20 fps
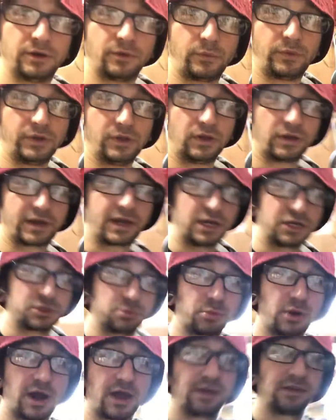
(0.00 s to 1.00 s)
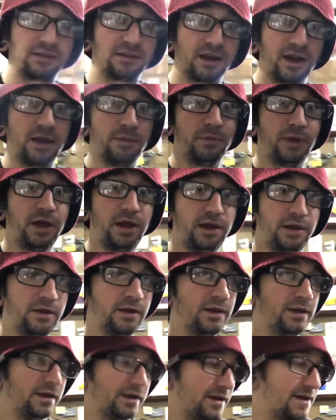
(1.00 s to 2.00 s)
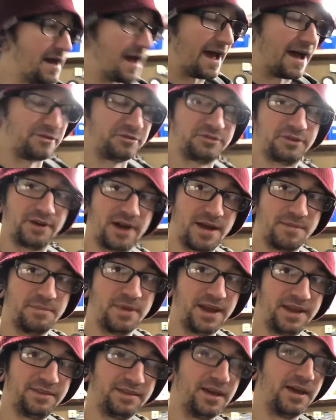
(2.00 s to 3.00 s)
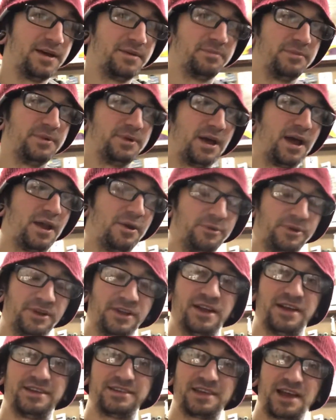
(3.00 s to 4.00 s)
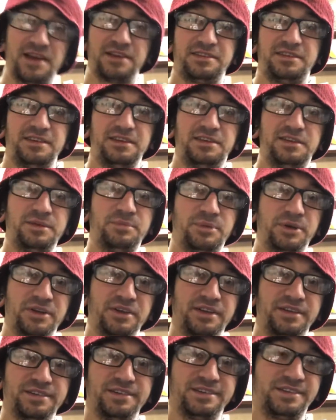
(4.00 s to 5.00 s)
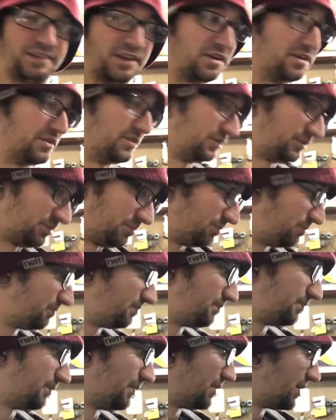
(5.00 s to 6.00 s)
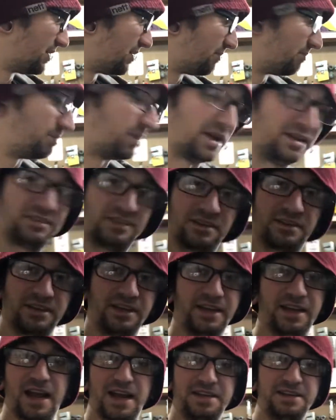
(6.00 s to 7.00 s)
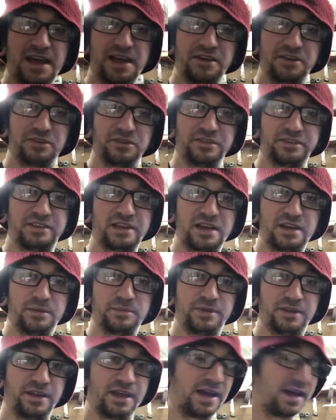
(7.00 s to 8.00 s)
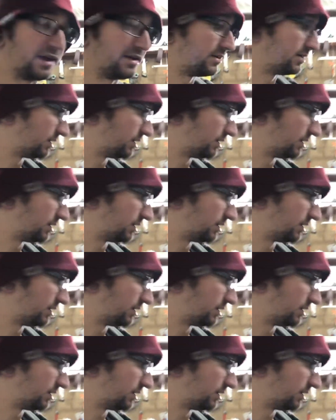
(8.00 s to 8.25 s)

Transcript: relocation brackets that I made, after I made them, I realized ICT Billet sells basically an identical setup to that.